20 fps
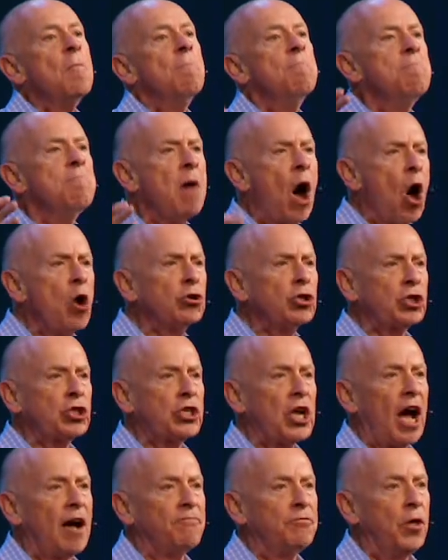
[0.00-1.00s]

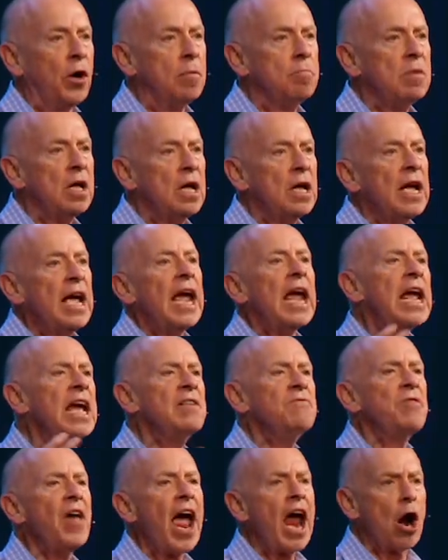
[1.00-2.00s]
most of them
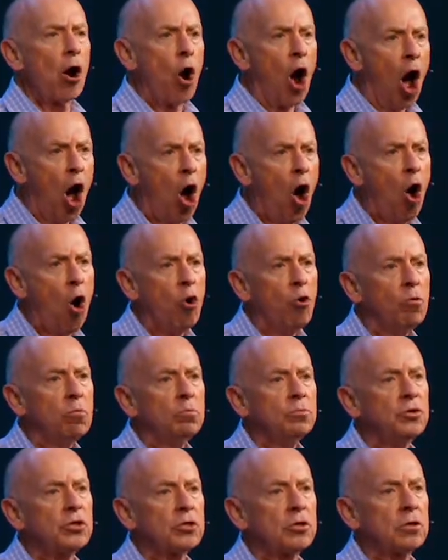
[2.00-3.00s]
in their
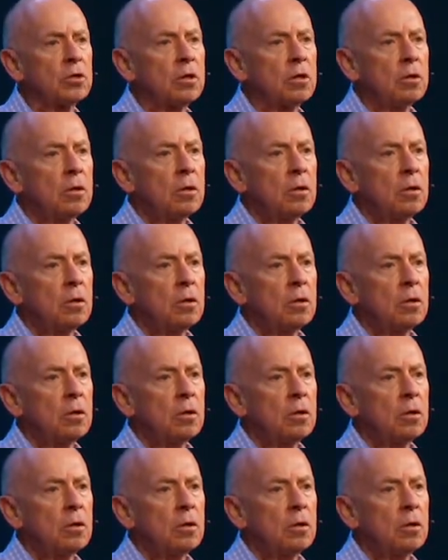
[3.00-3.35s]
homes